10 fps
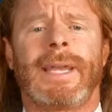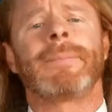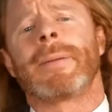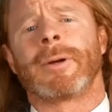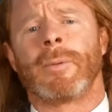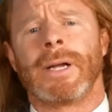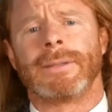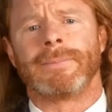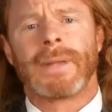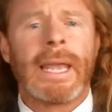Tip number
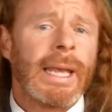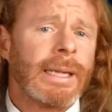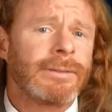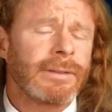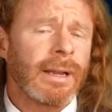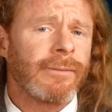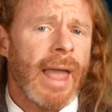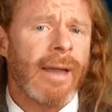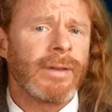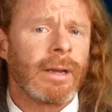one, instead of
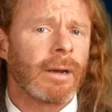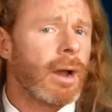having a